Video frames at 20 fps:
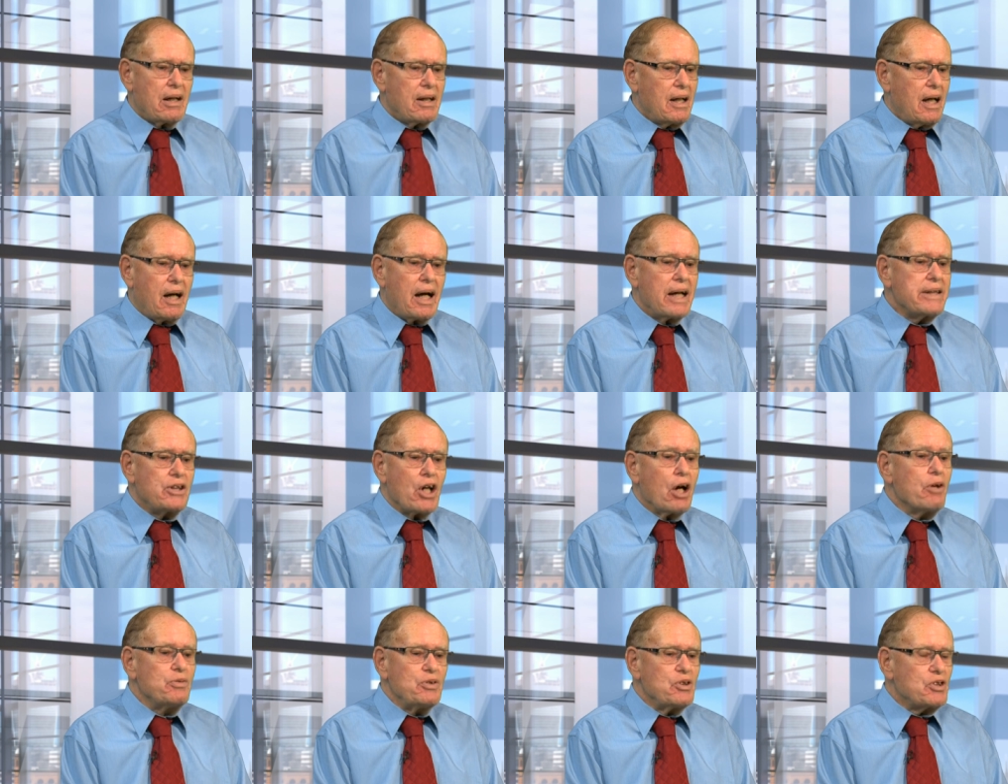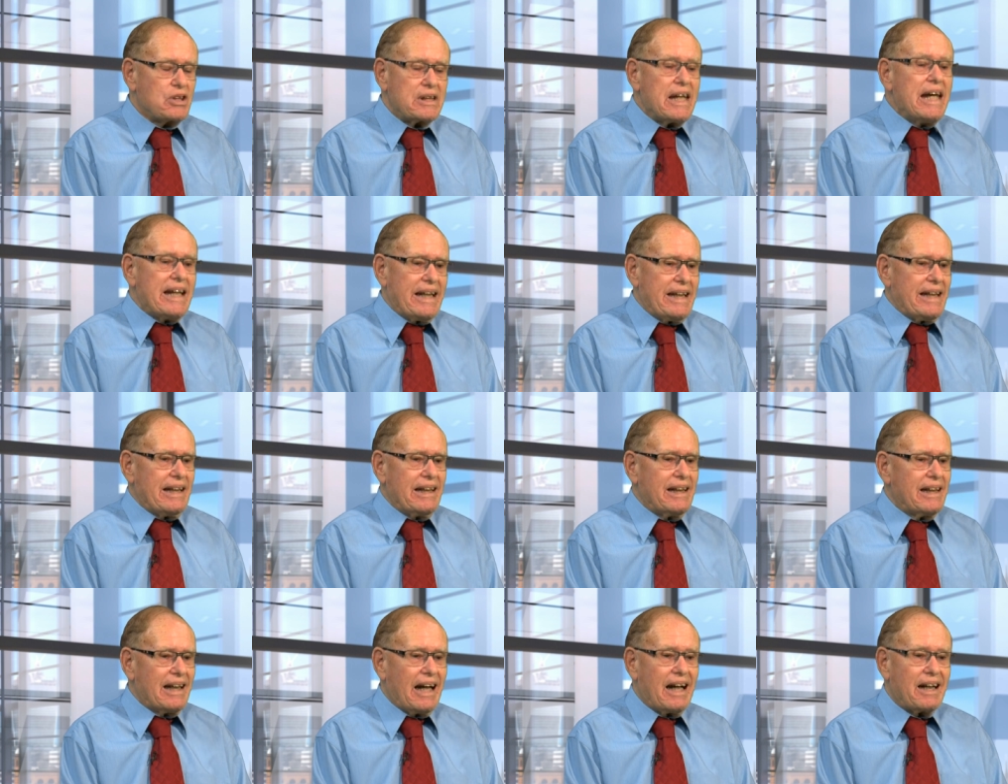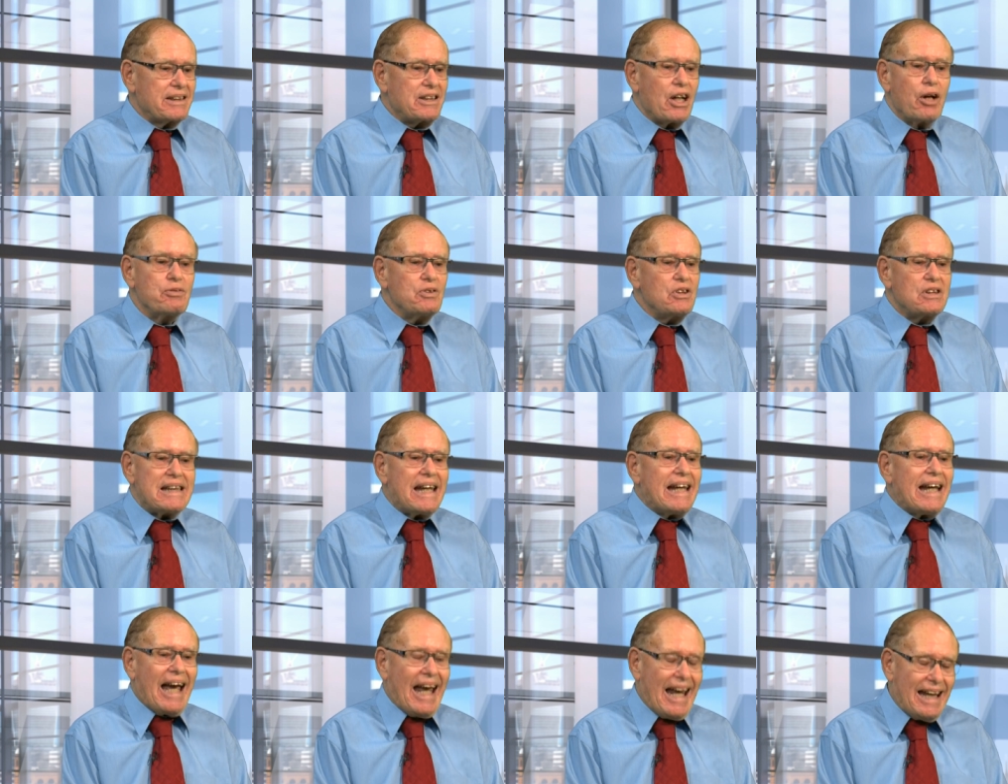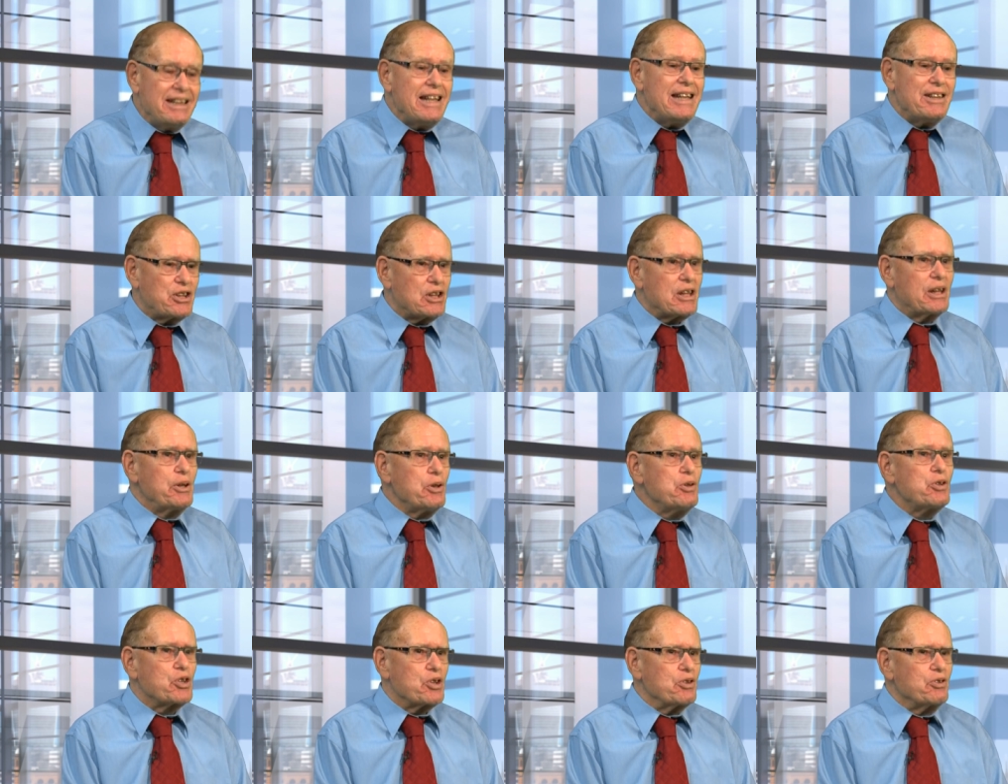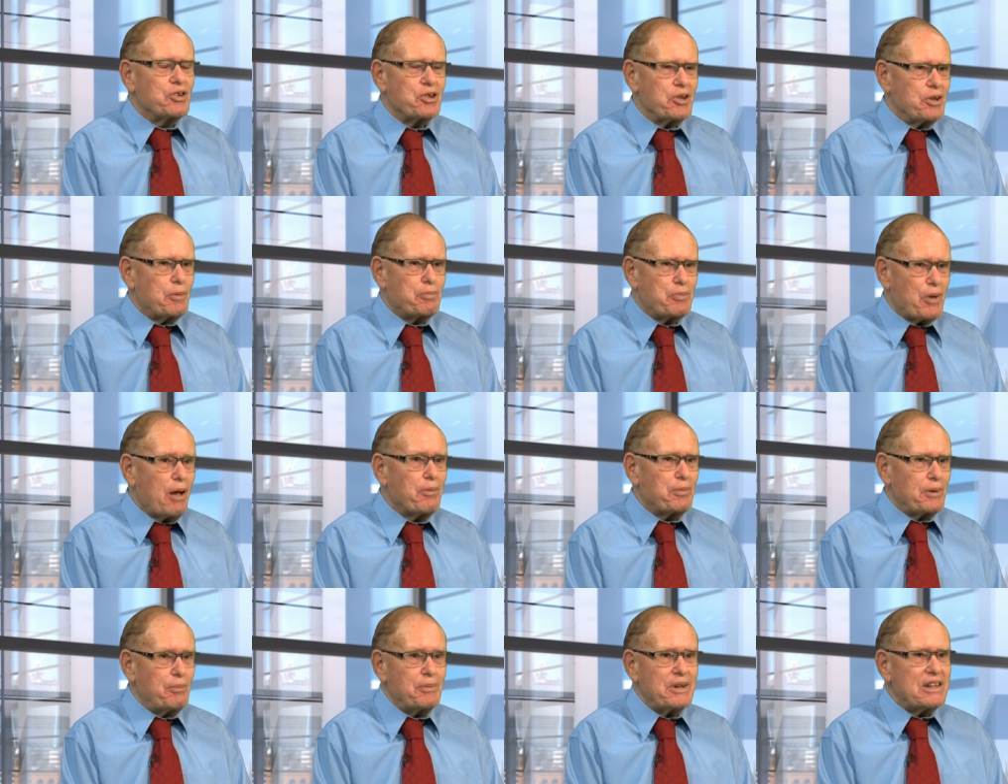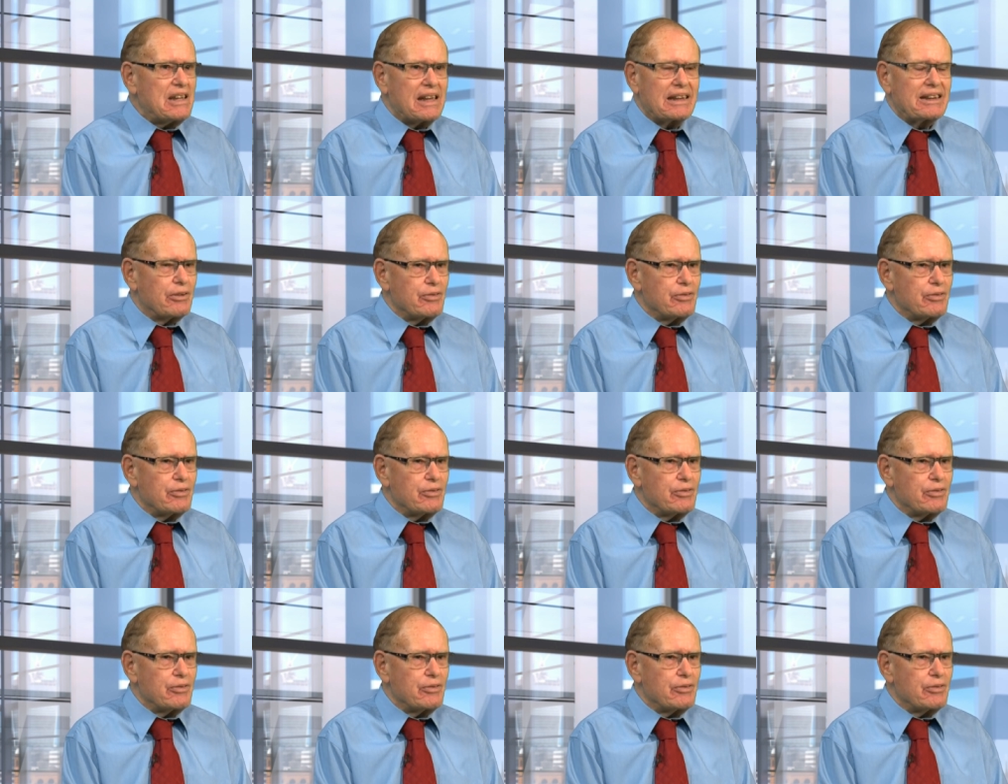I don't see any solution to the problem until the